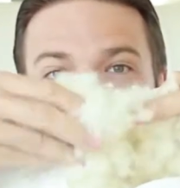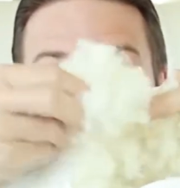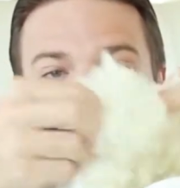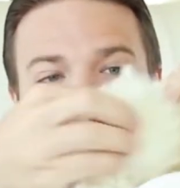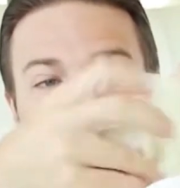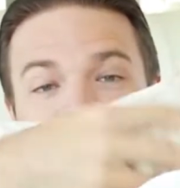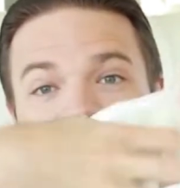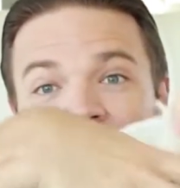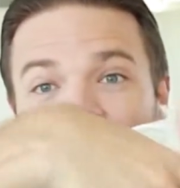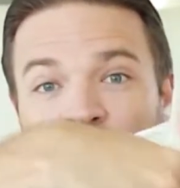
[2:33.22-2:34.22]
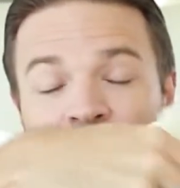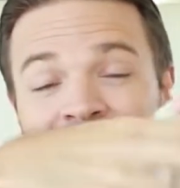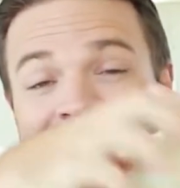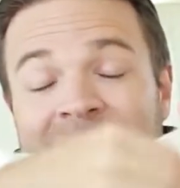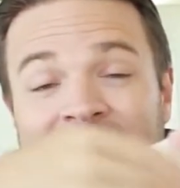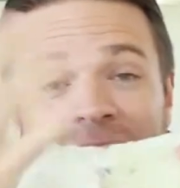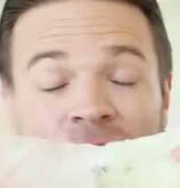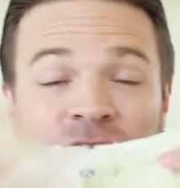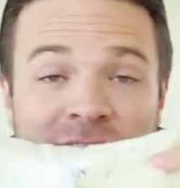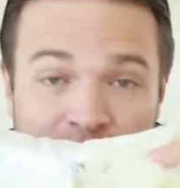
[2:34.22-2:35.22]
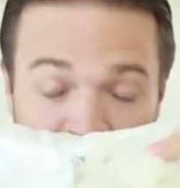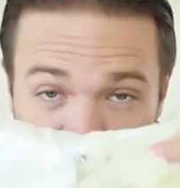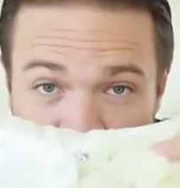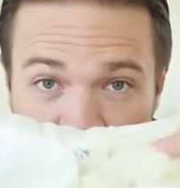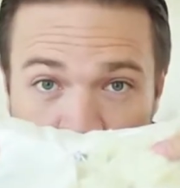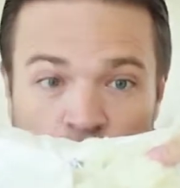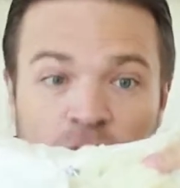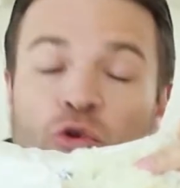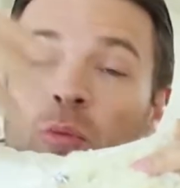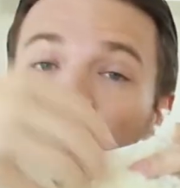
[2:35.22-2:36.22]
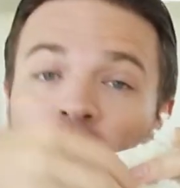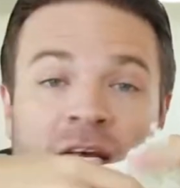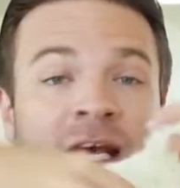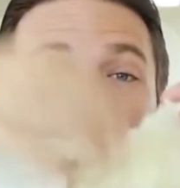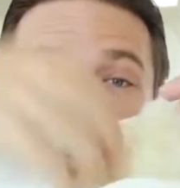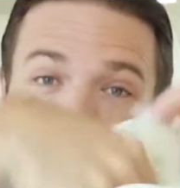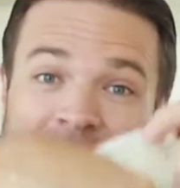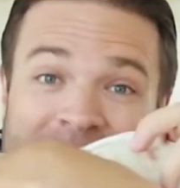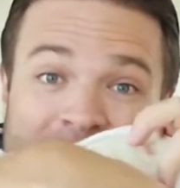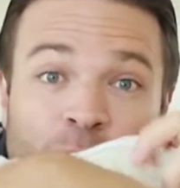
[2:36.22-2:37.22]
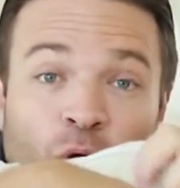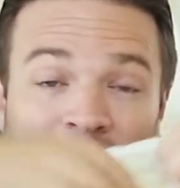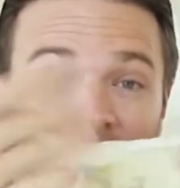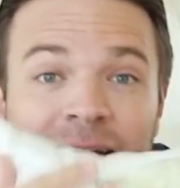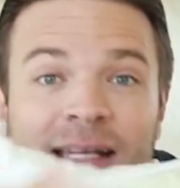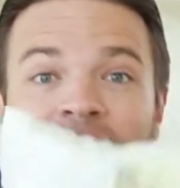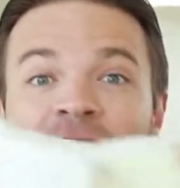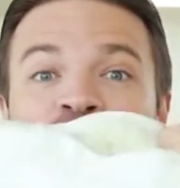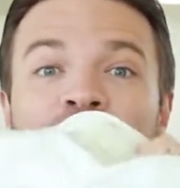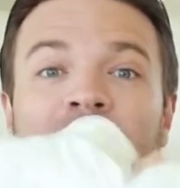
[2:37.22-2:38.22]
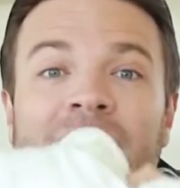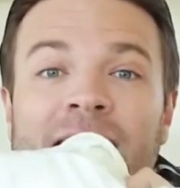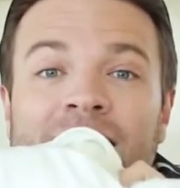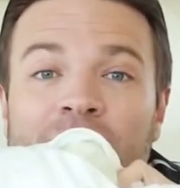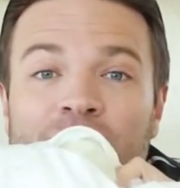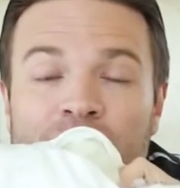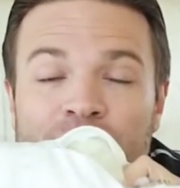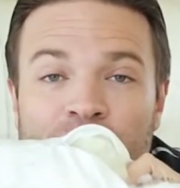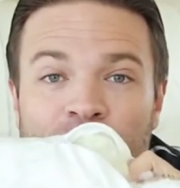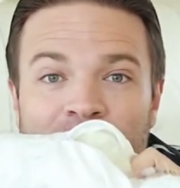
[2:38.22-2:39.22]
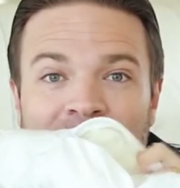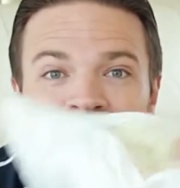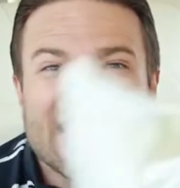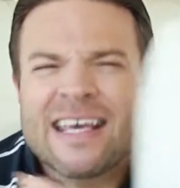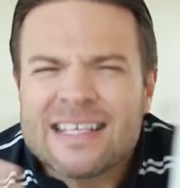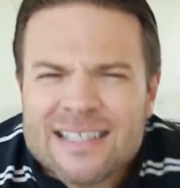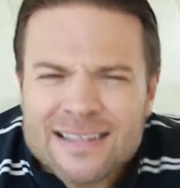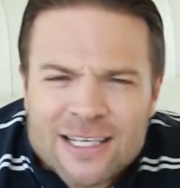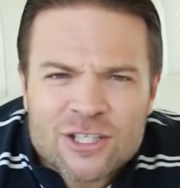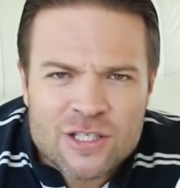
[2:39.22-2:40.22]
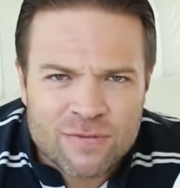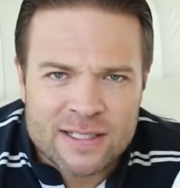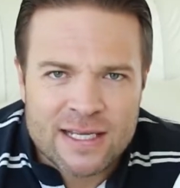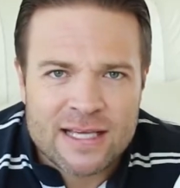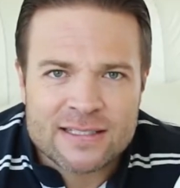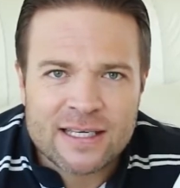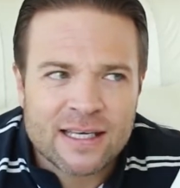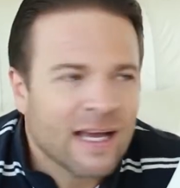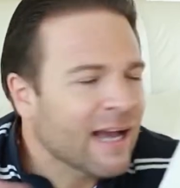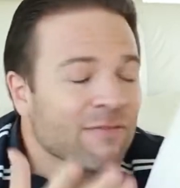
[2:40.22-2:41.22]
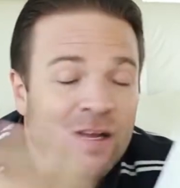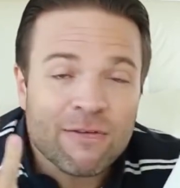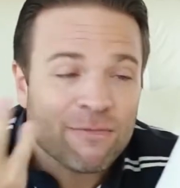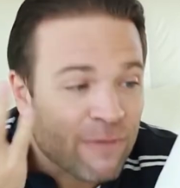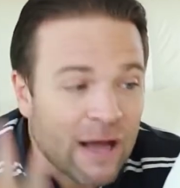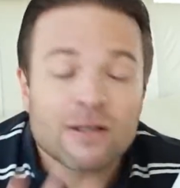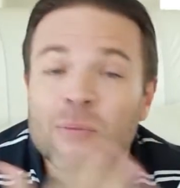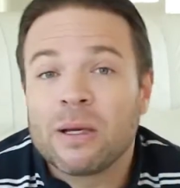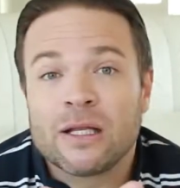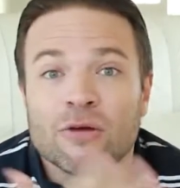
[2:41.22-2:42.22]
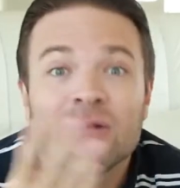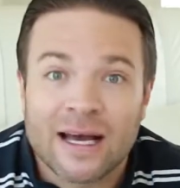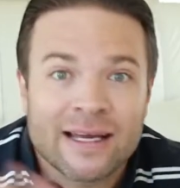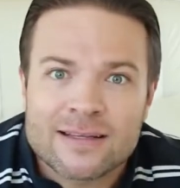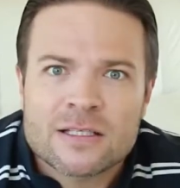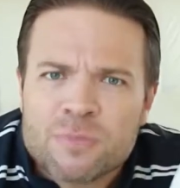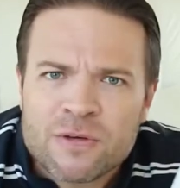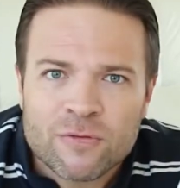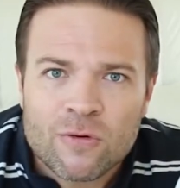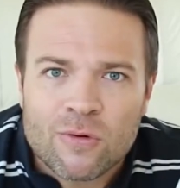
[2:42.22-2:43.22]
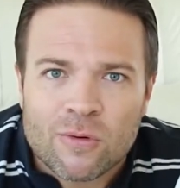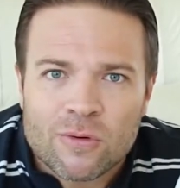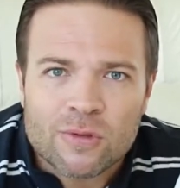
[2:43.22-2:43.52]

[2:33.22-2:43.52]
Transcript: these little, and now you can take out as much as you want or put a little more in to make it even firmer. Isn't that just fantastic? I've never found a pillow like this before.